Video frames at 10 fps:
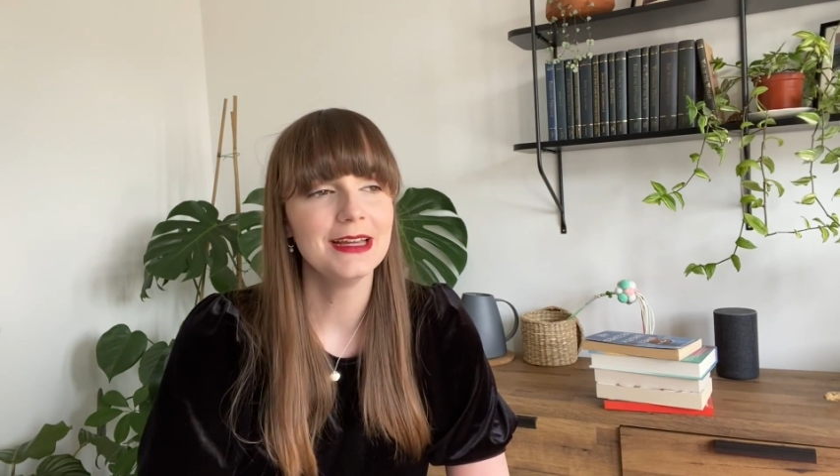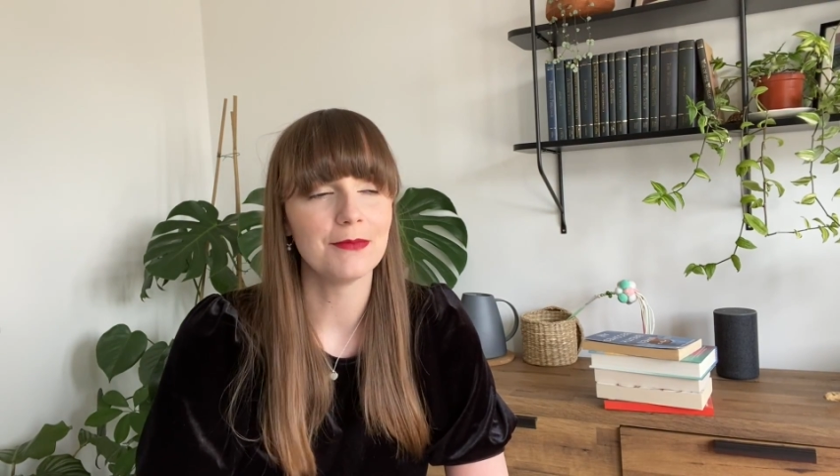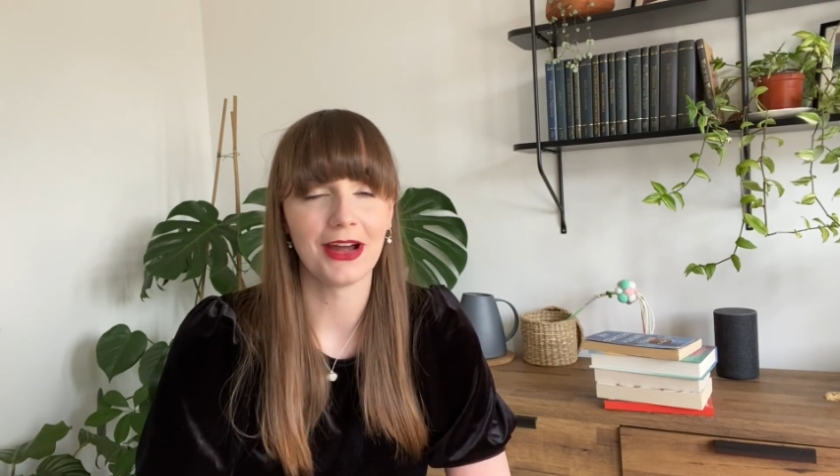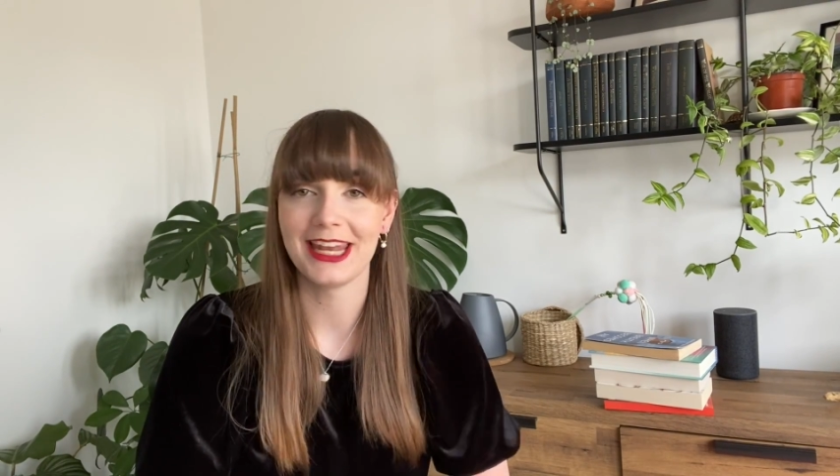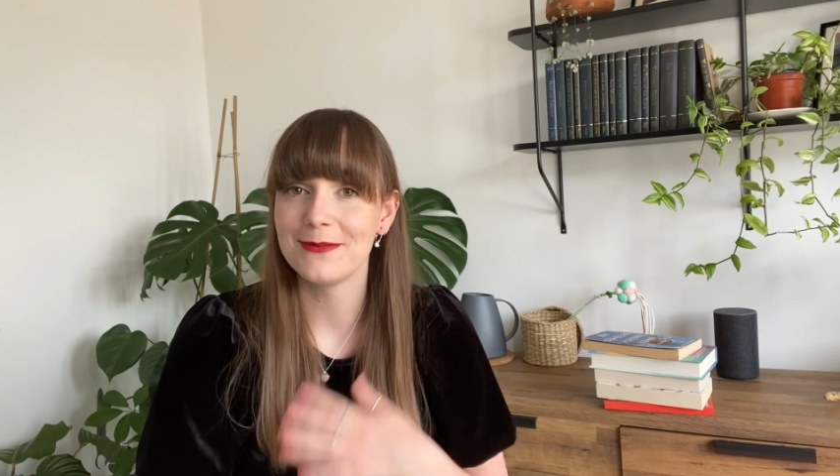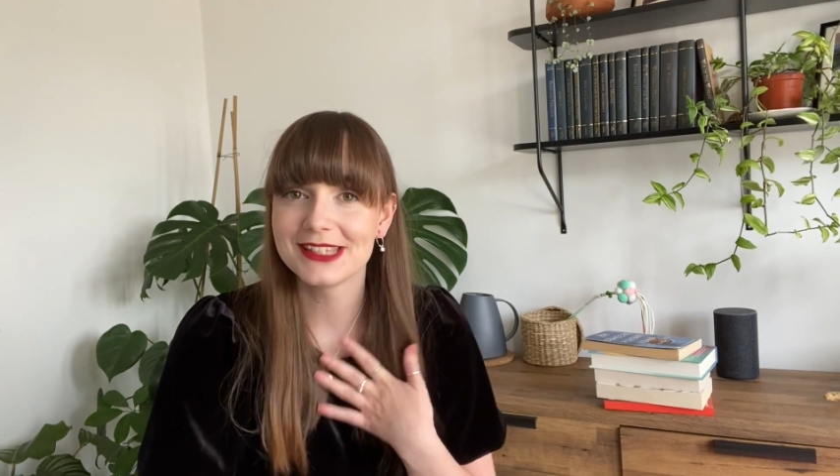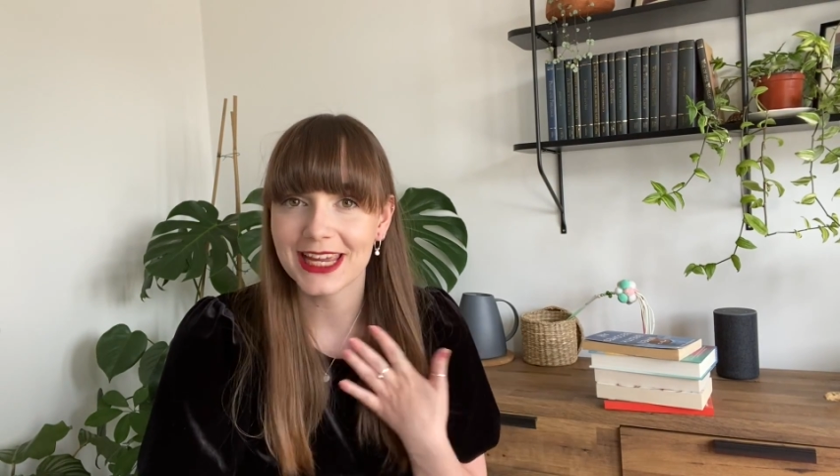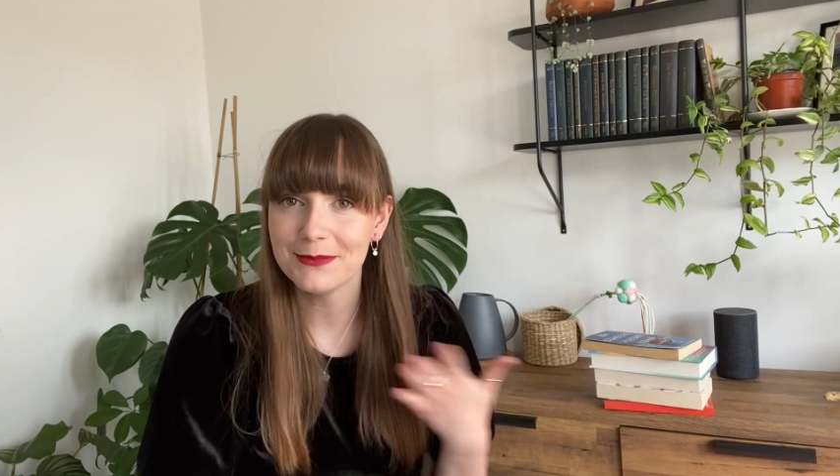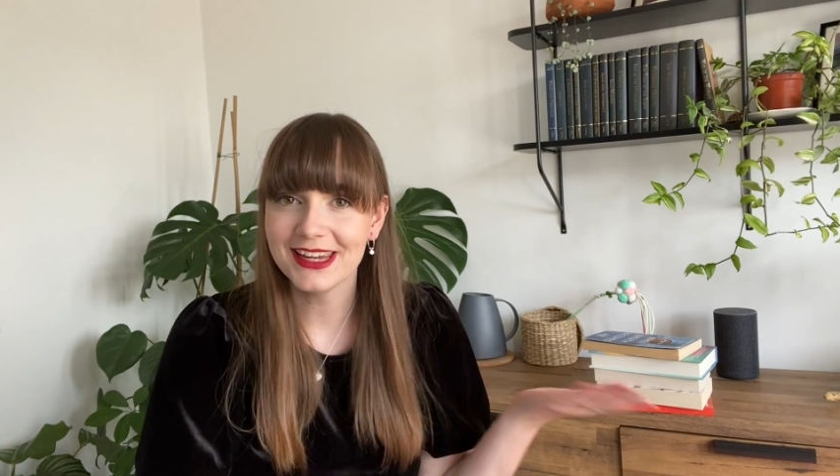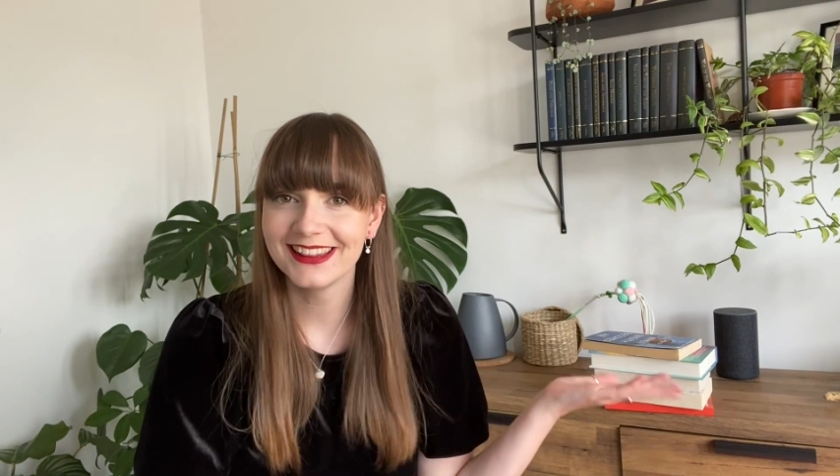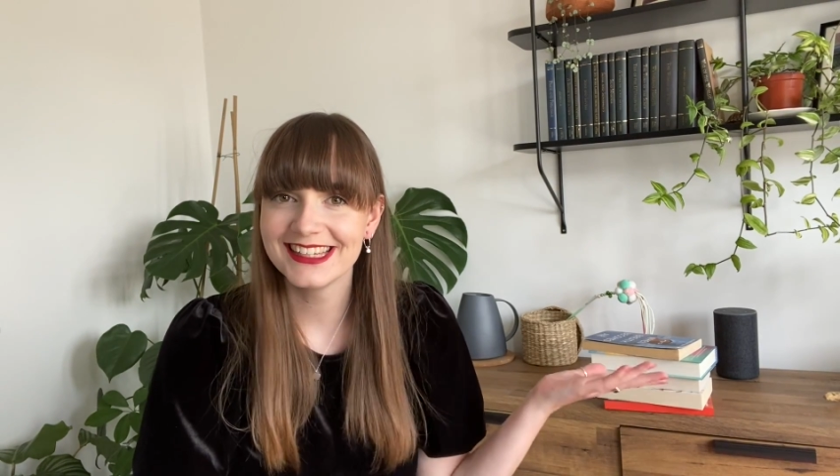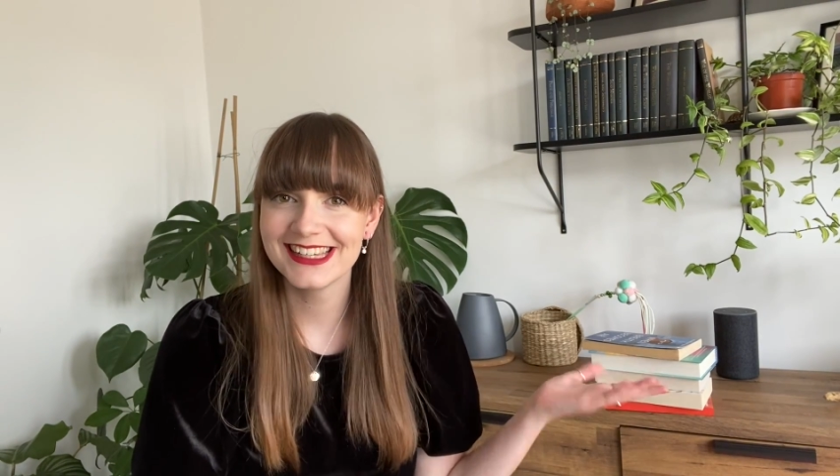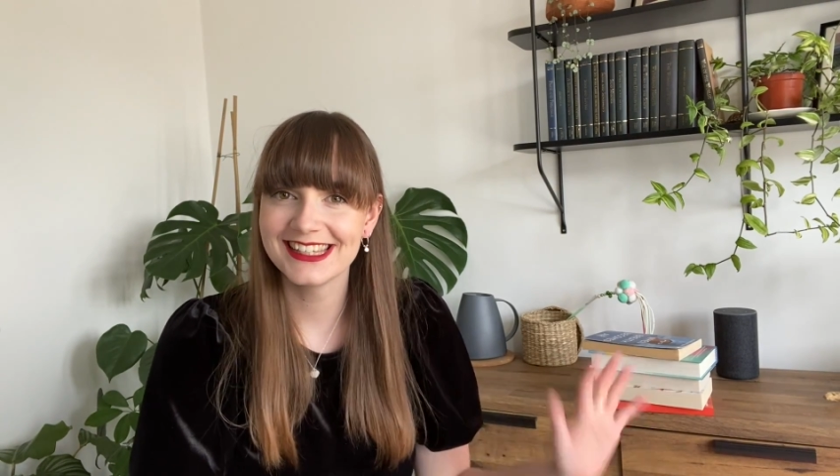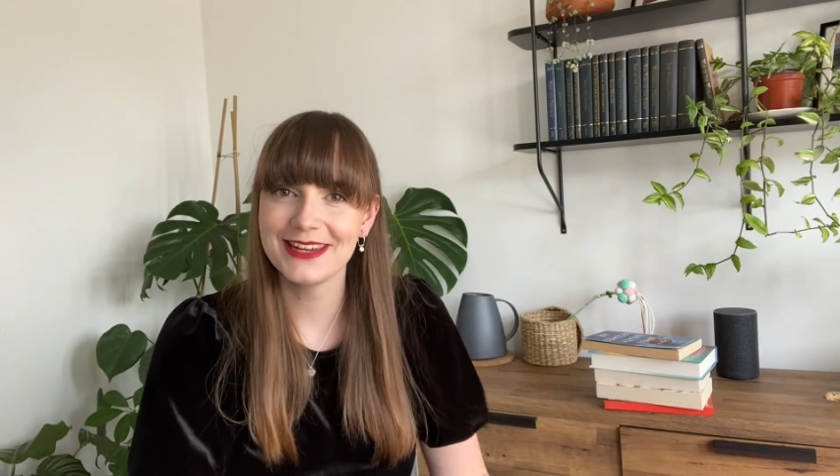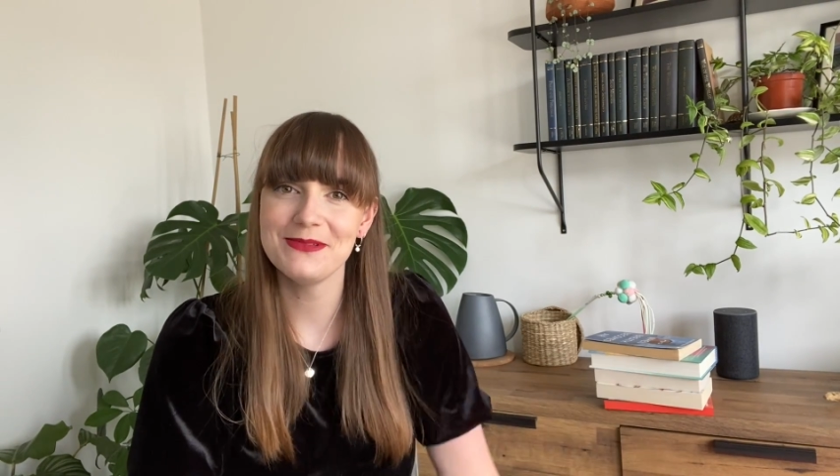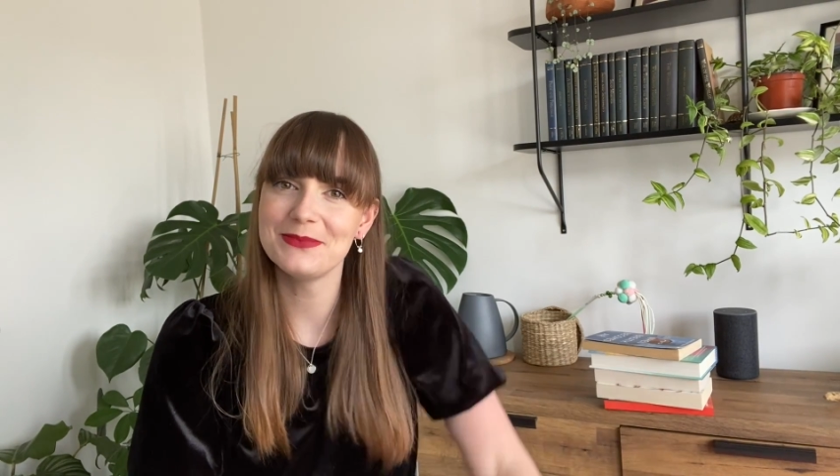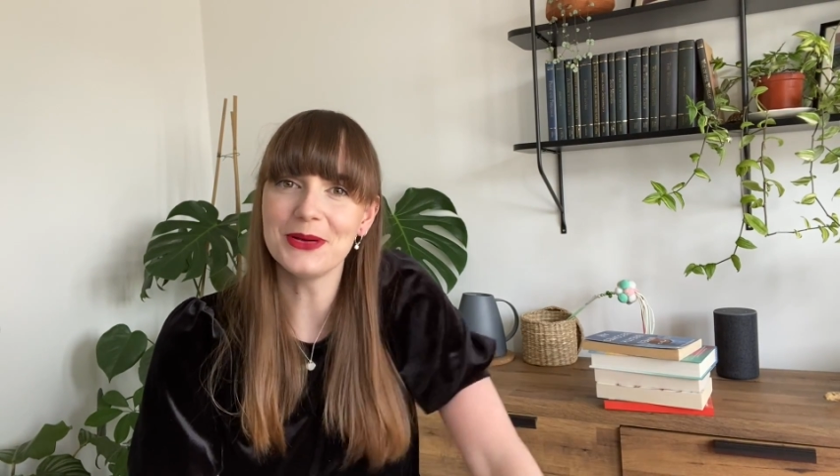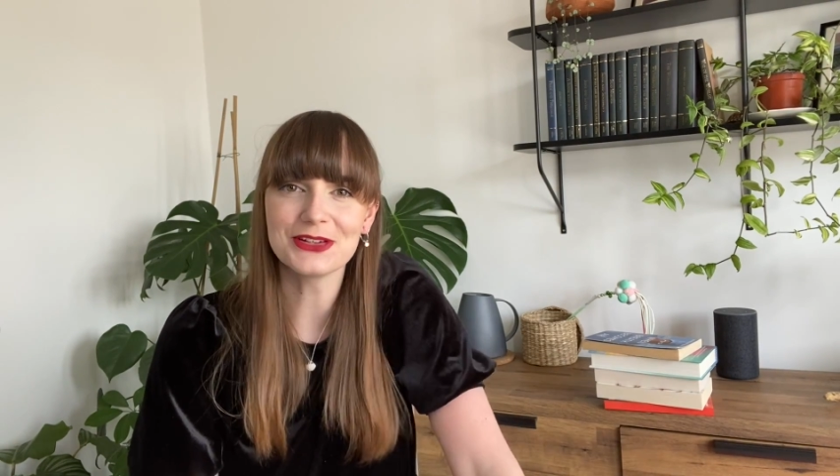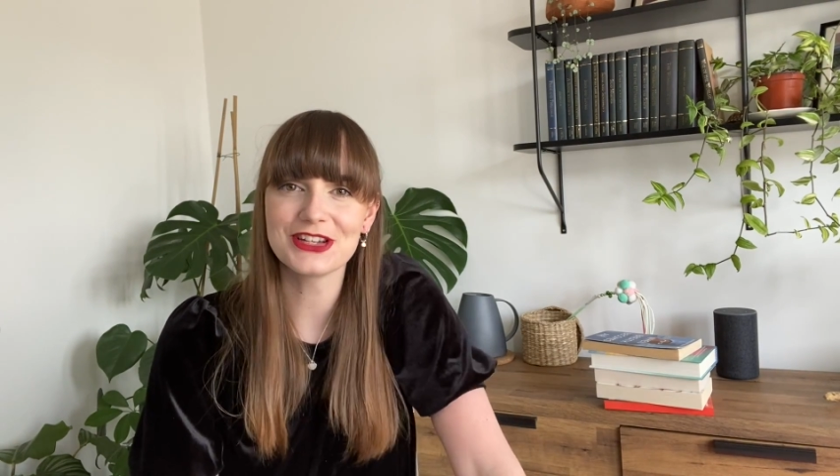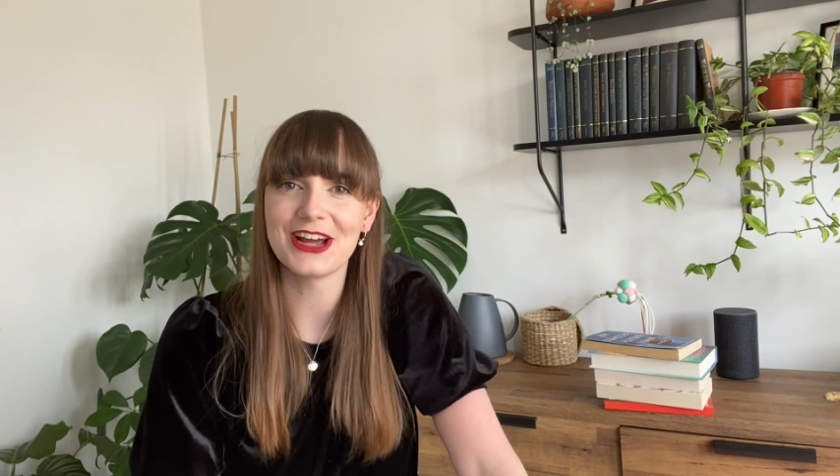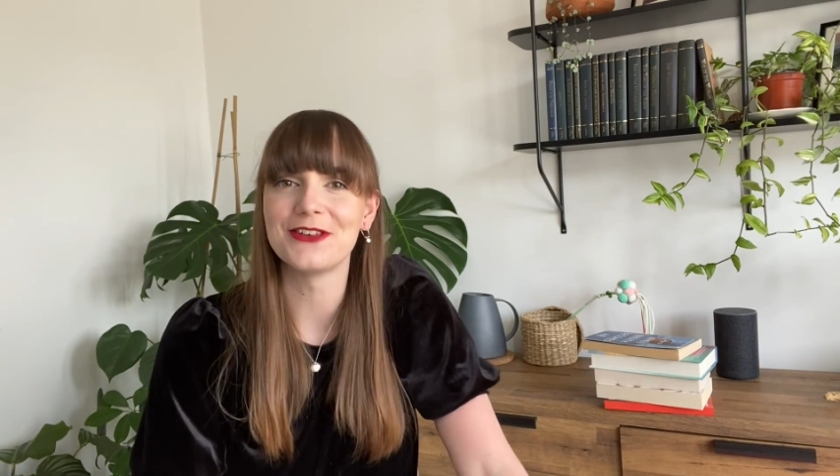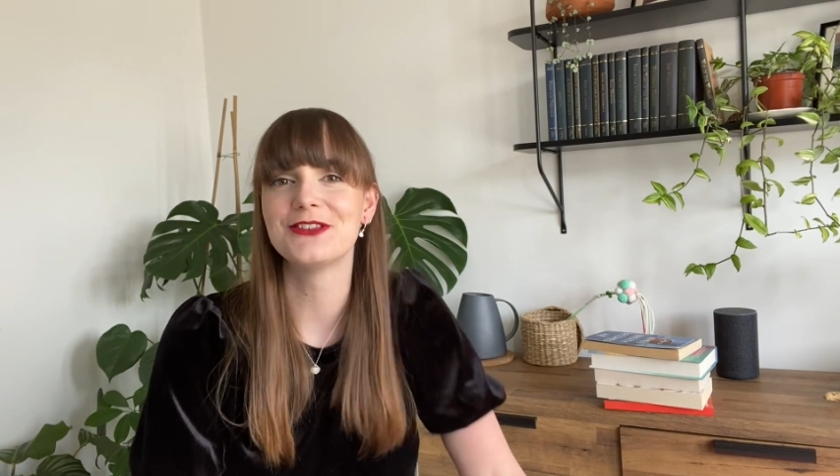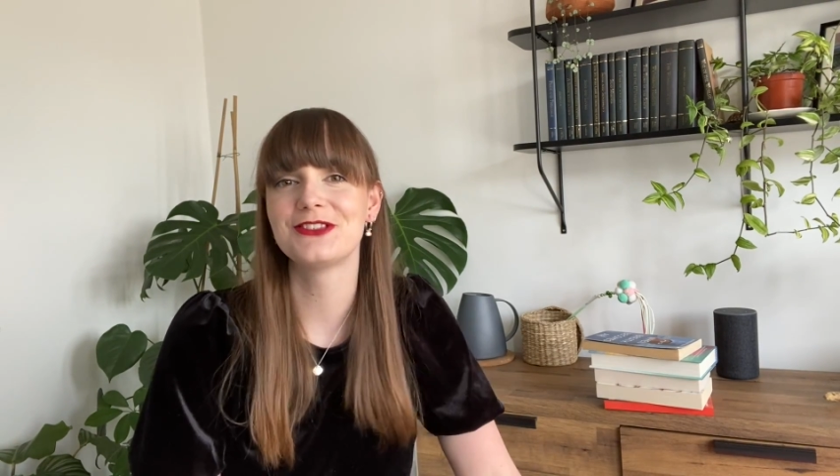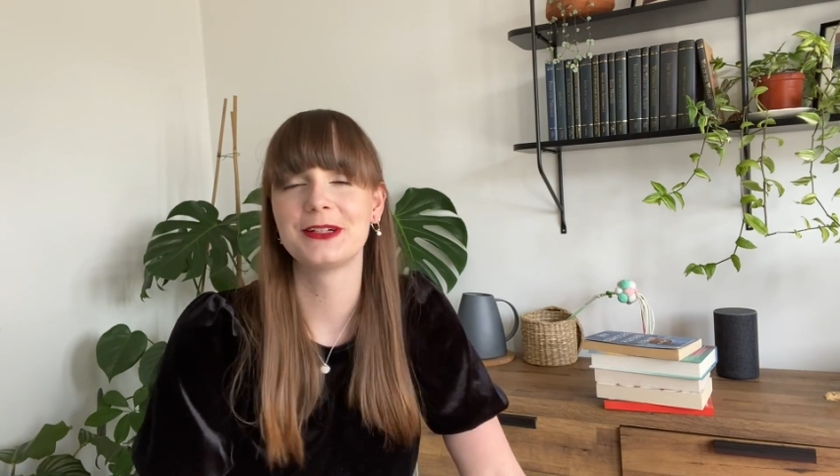My name is Amy and this is Amy's Bookshelf.